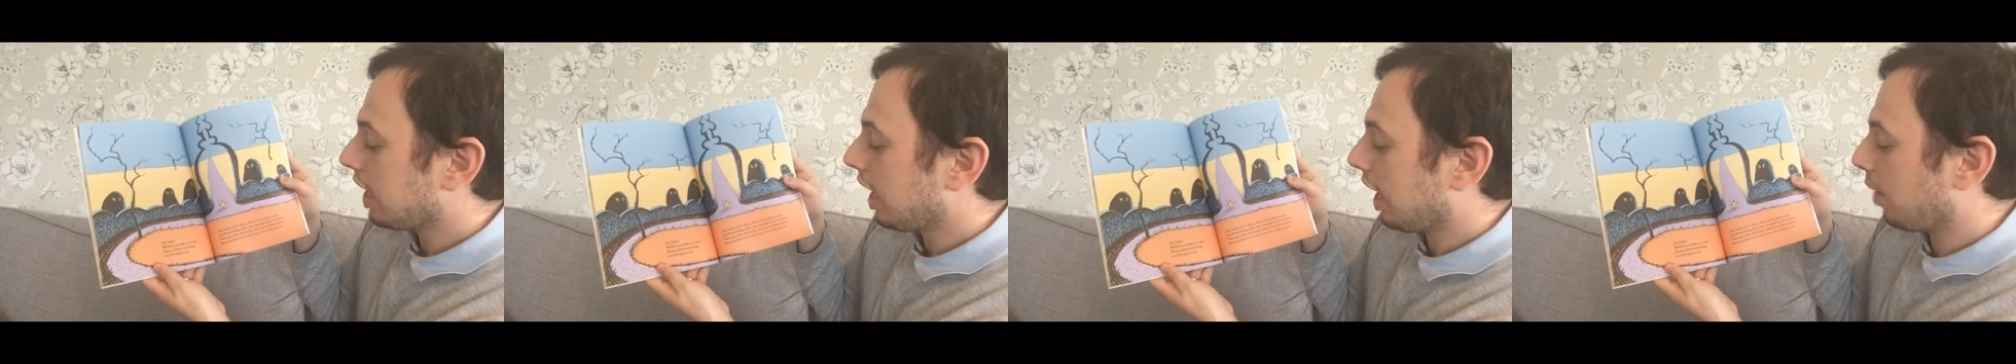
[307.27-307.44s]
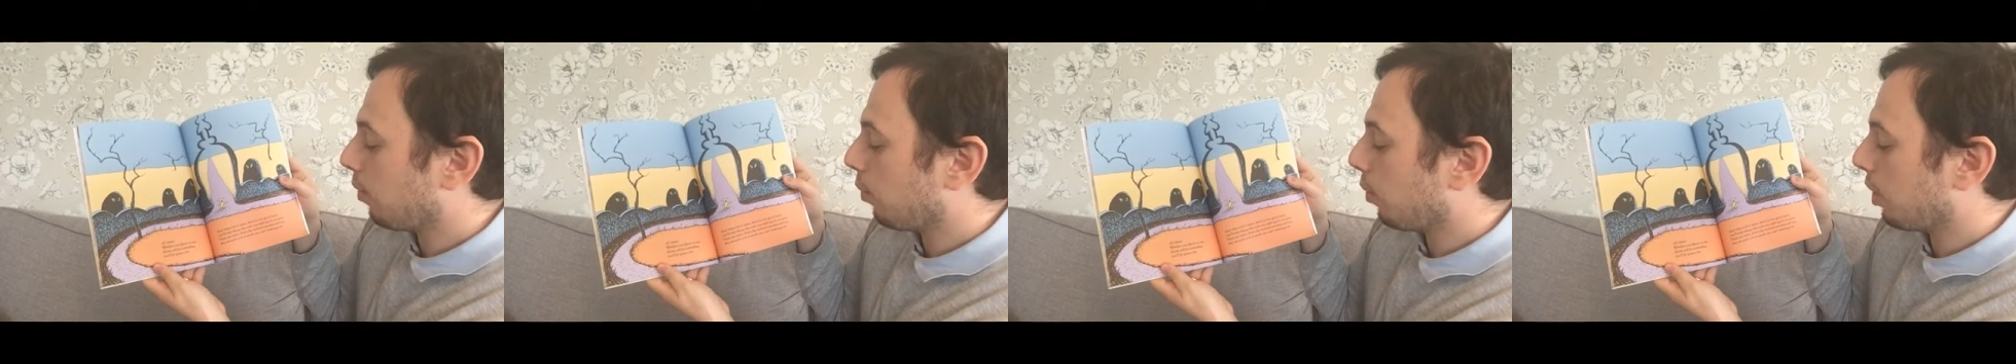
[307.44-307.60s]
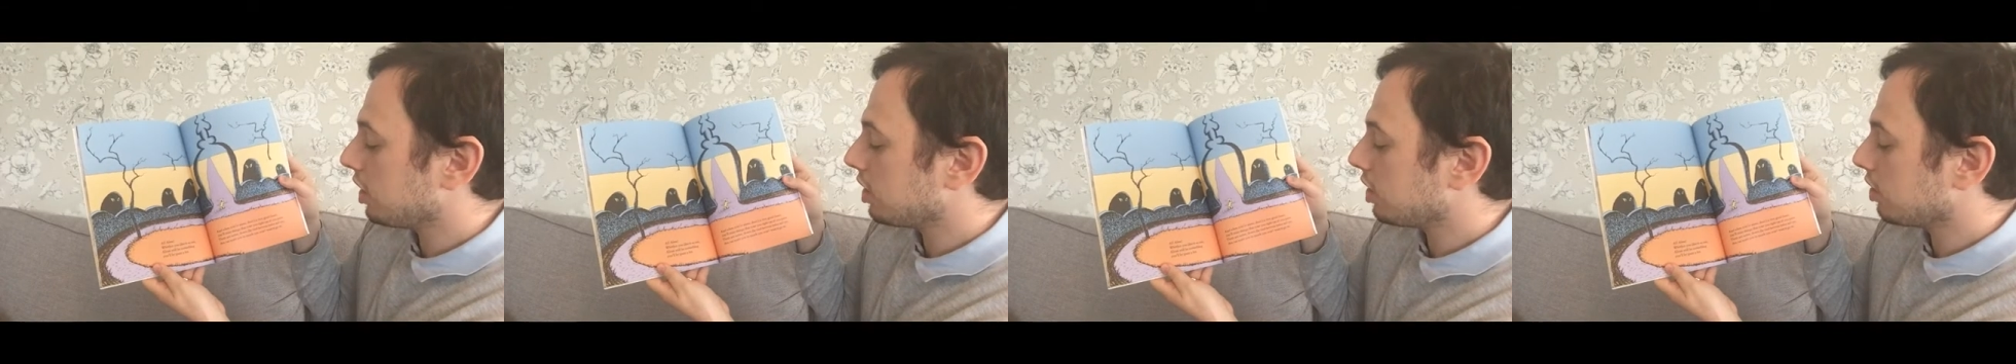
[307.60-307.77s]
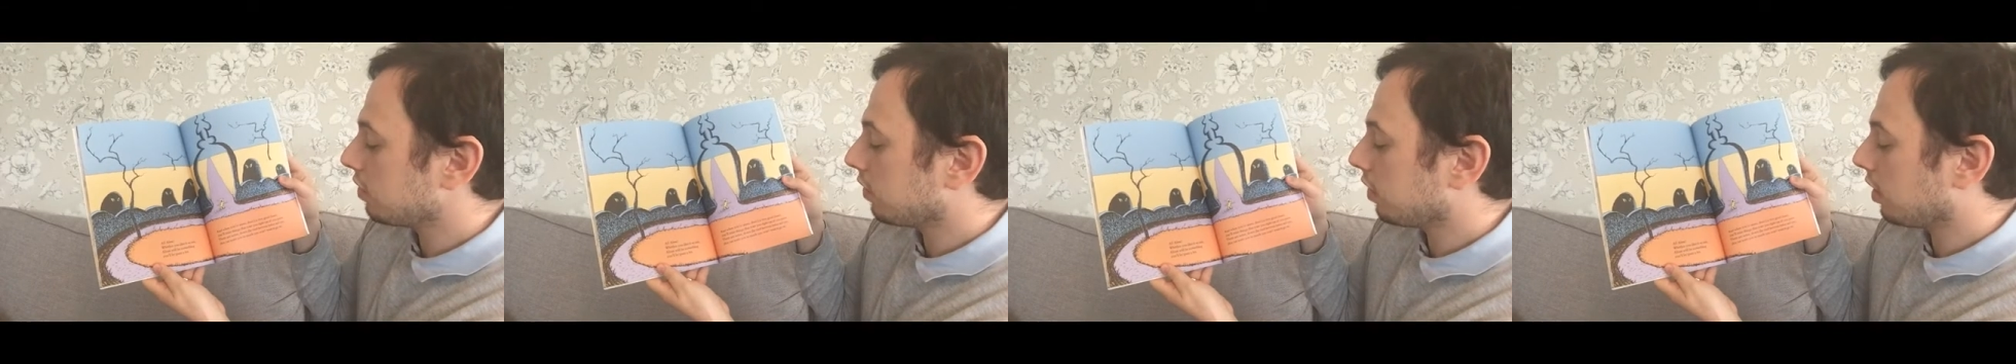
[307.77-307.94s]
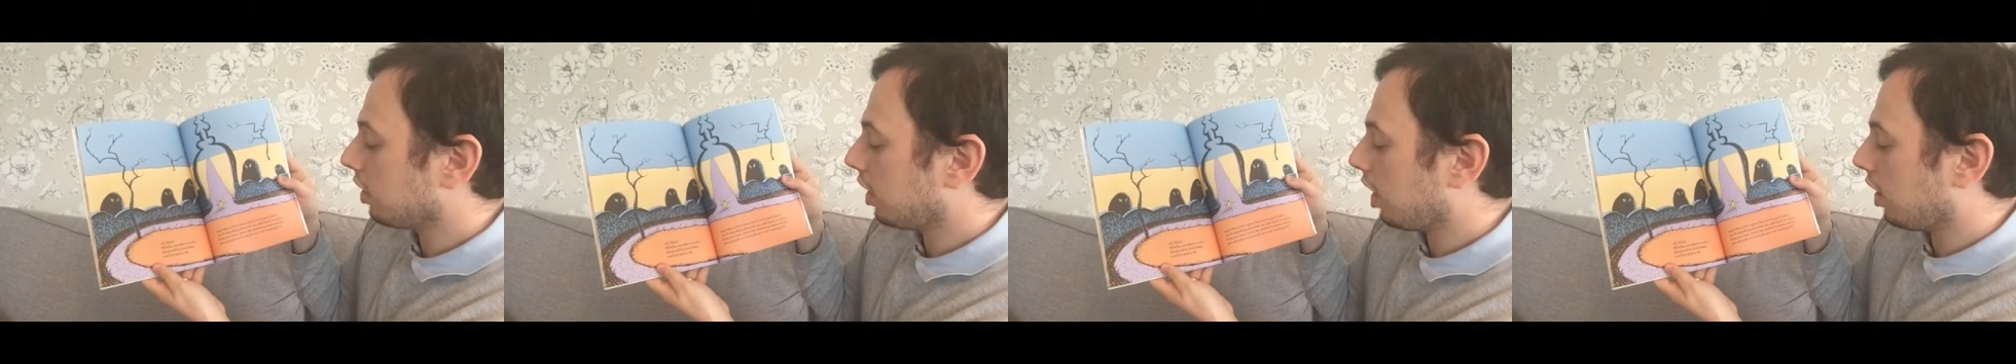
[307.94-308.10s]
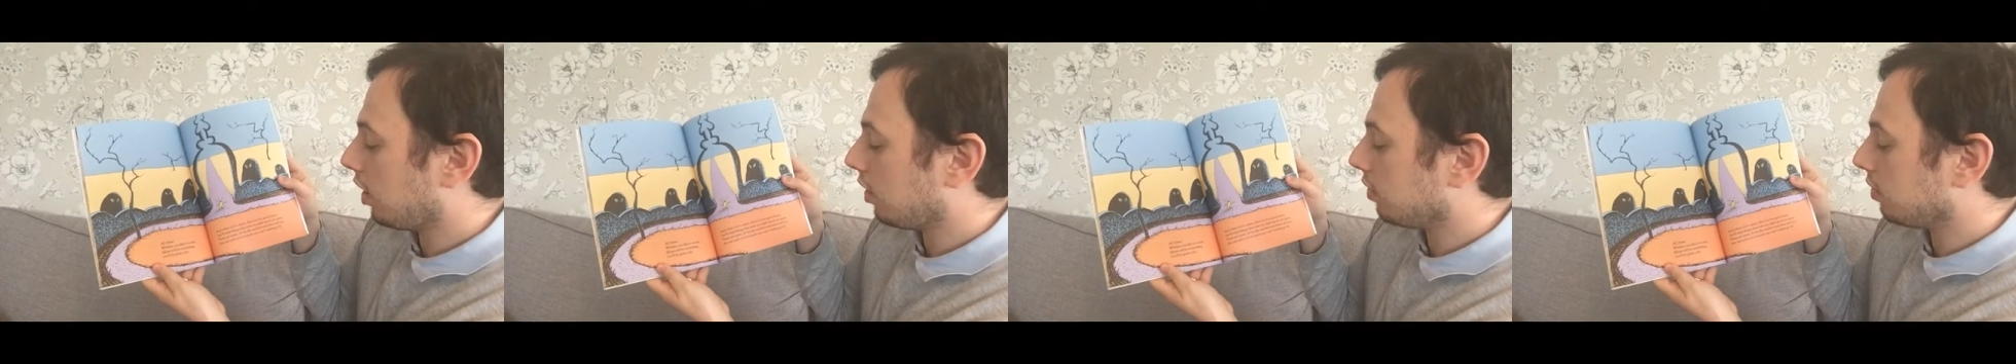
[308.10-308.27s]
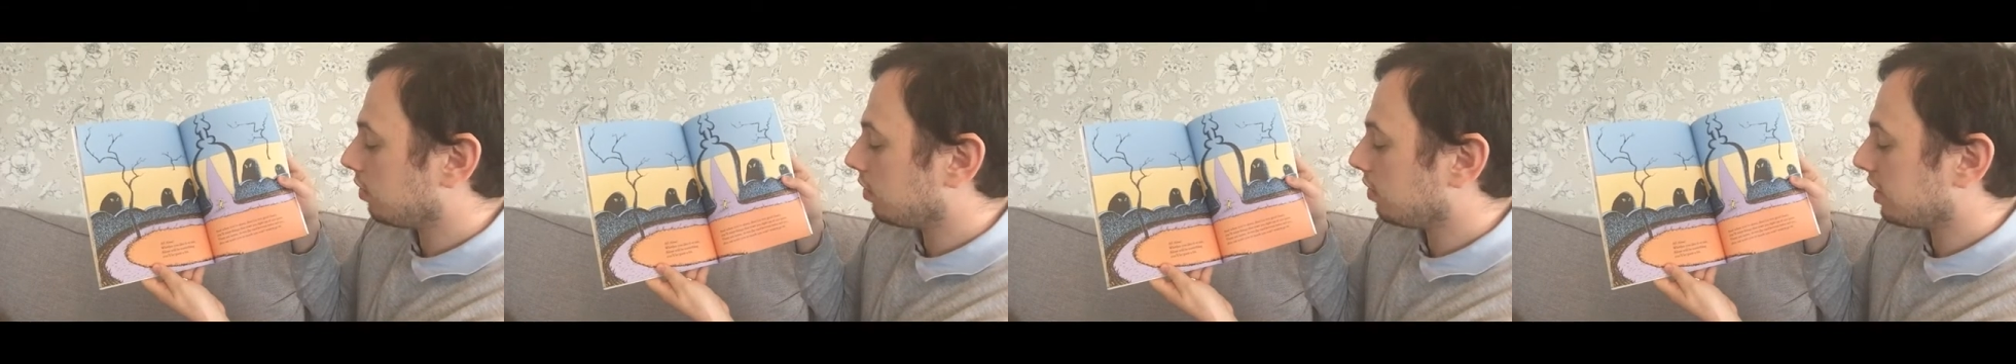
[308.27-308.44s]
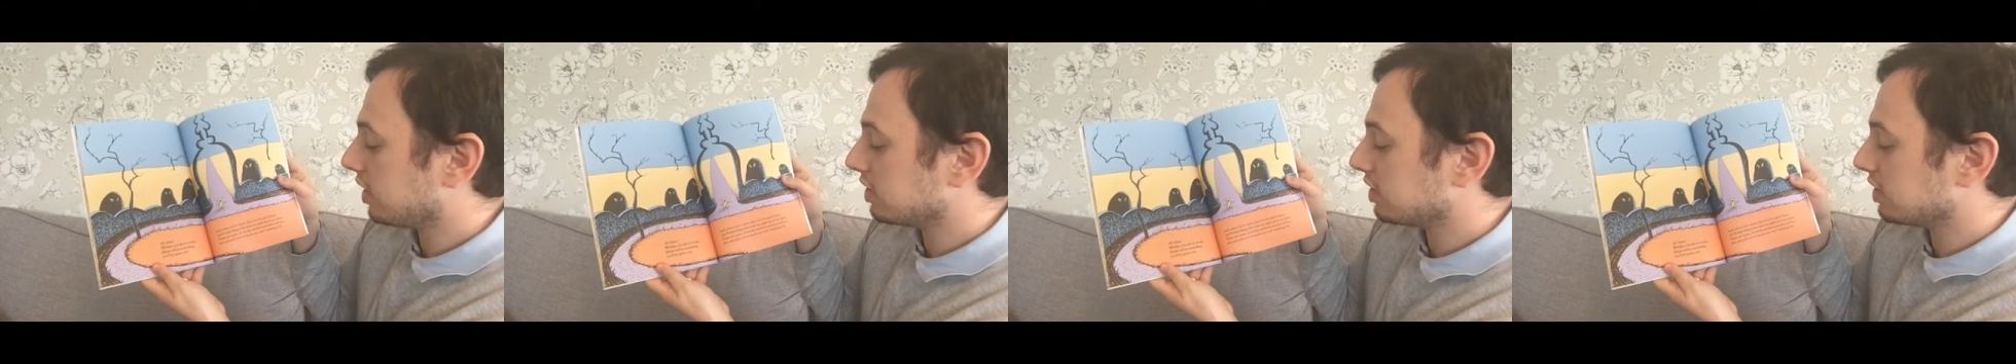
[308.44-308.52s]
And when you're alone,